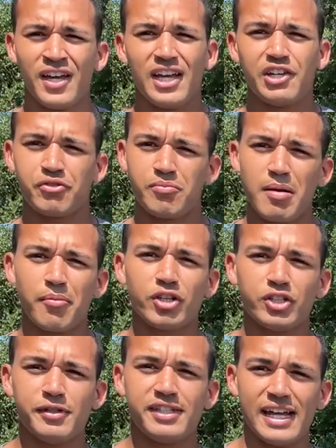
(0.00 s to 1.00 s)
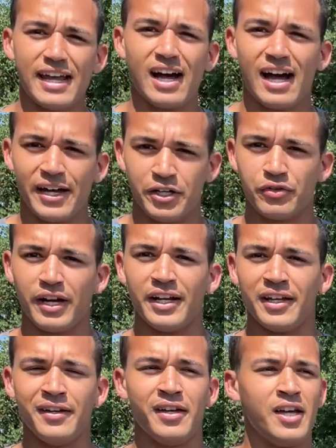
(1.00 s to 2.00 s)
is remember to stay
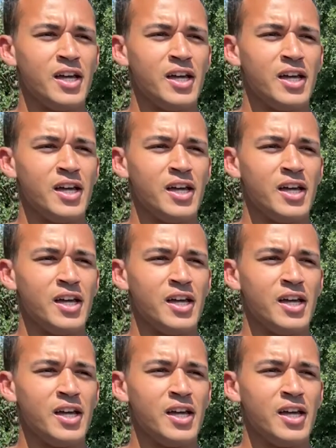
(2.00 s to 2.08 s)
hydrated